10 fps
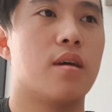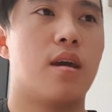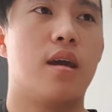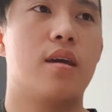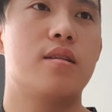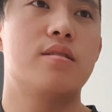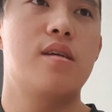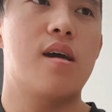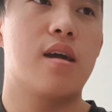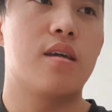And
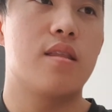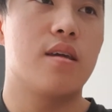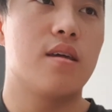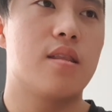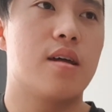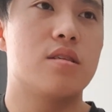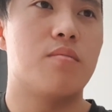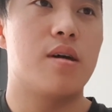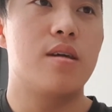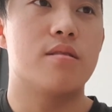yeah, I think that's
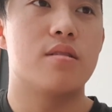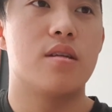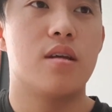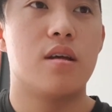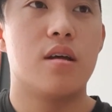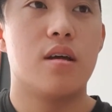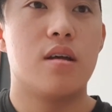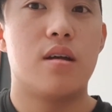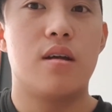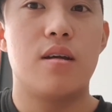about it.
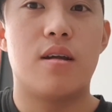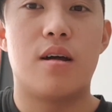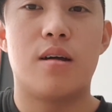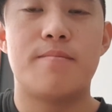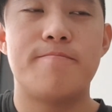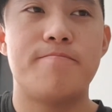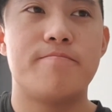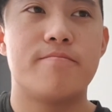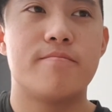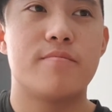All right.
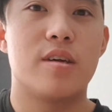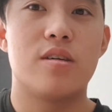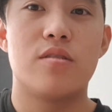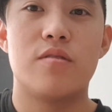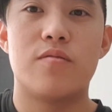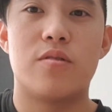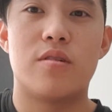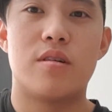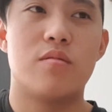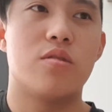Thank you
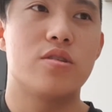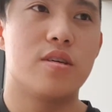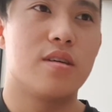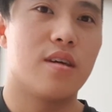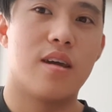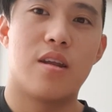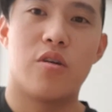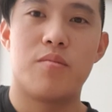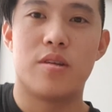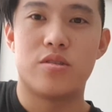for watching, and I
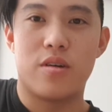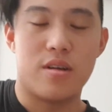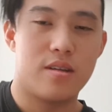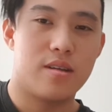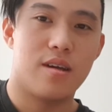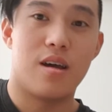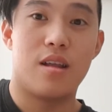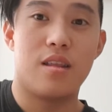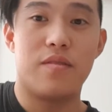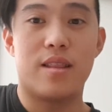hope you enjoyed it.
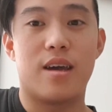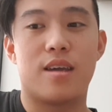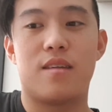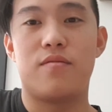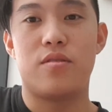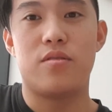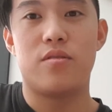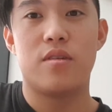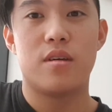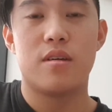Leave a like if you
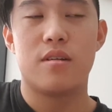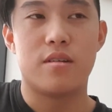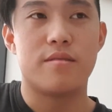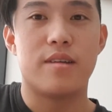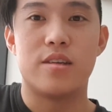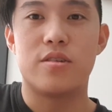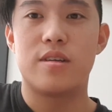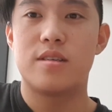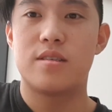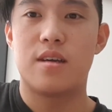enjoyed
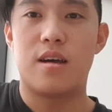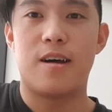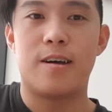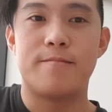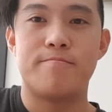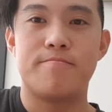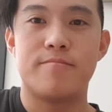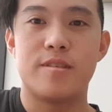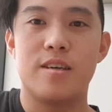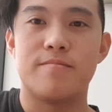it.
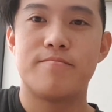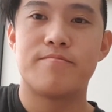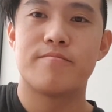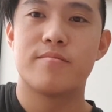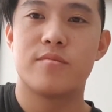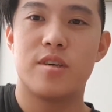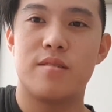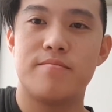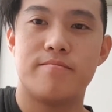Yeah. See ya.